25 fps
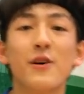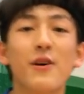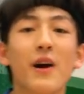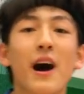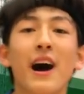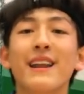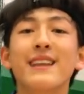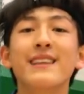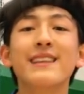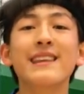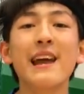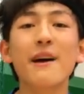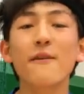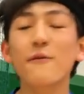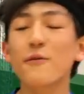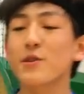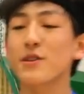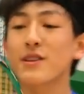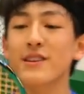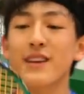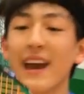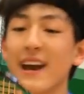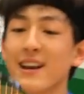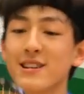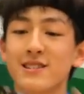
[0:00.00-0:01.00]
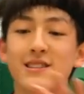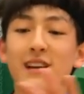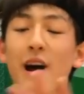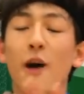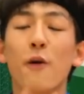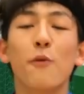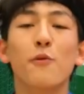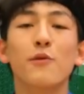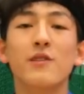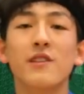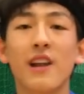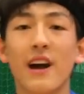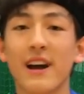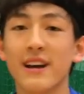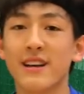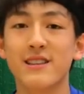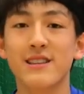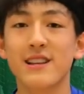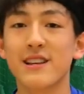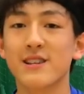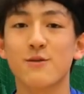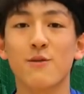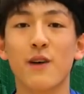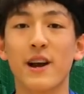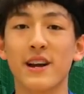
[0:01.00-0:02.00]
I never guessed that I would like
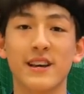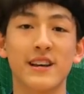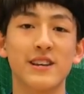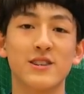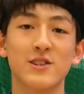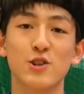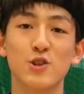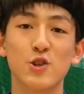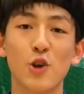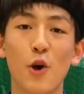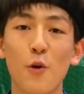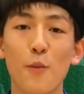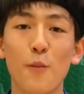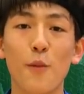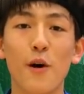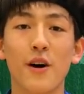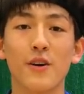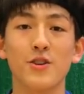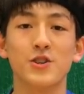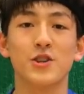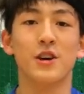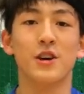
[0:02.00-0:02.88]
this racket so much.